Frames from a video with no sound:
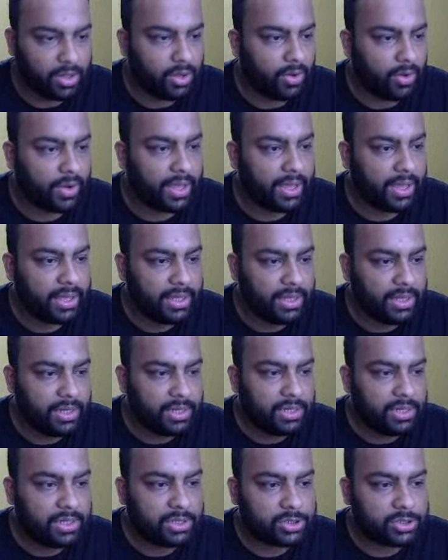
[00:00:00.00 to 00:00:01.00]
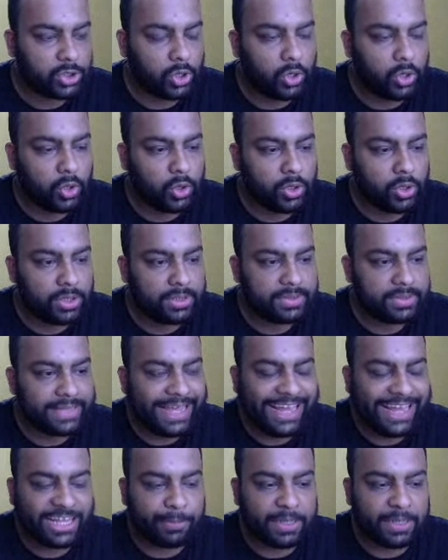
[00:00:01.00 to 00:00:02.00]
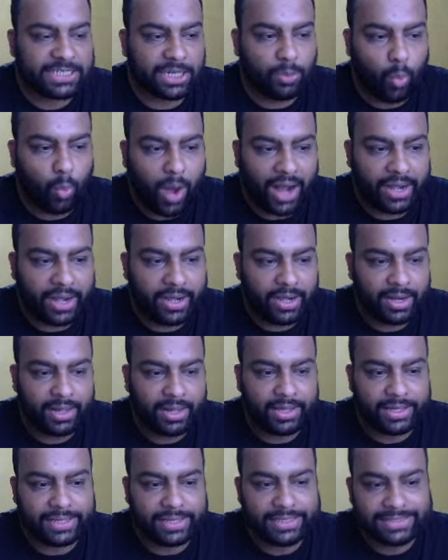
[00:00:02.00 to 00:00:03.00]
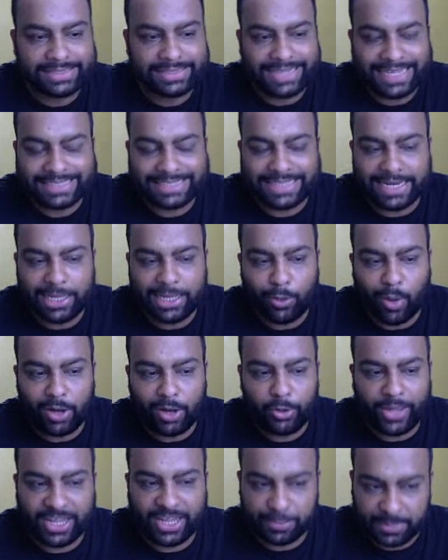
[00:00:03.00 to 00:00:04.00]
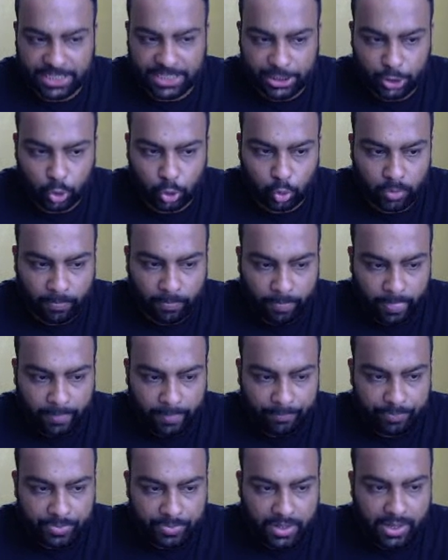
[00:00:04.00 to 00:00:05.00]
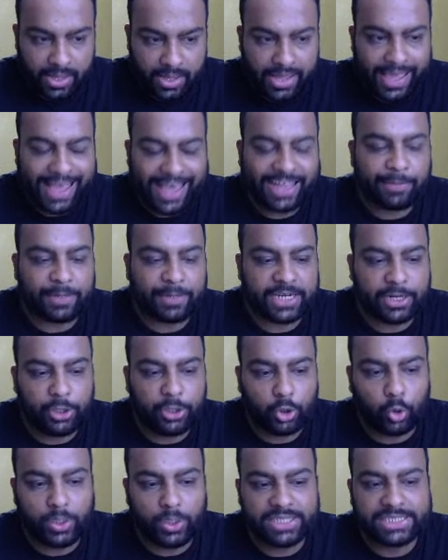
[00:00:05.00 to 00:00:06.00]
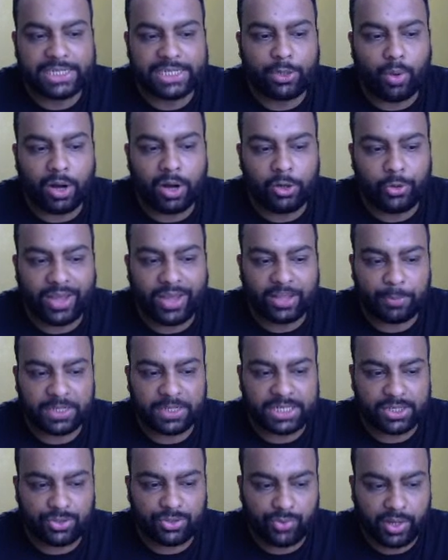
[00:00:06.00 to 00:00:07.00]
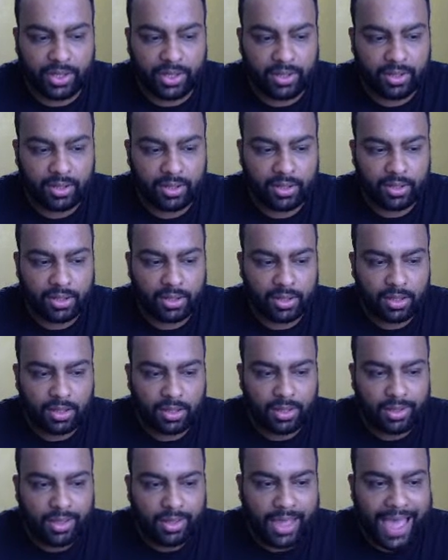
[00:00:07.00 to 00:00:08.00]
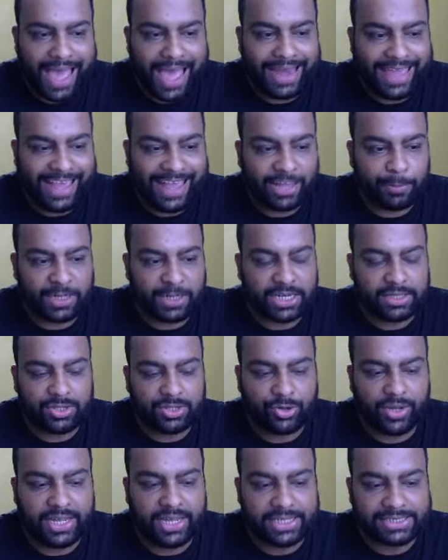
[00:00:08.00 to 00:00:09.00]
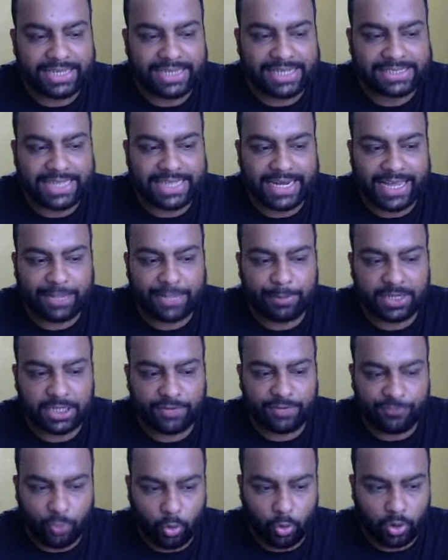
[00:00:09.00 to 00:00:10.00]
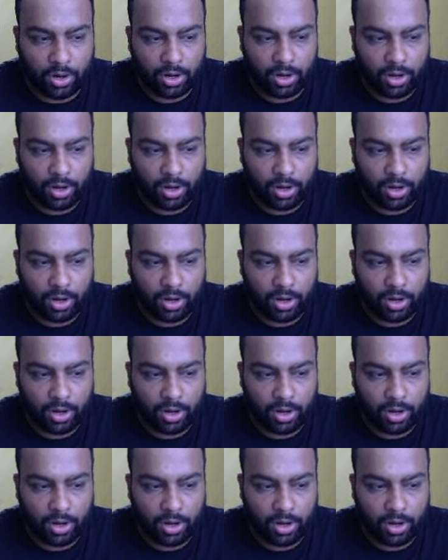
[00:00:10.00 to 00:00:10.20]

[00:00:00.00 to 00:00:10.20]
Okay, so the expression 1 is less than equal to expression 2, expression 2 is equal to expression 3, and expression 3 is less than expression 4.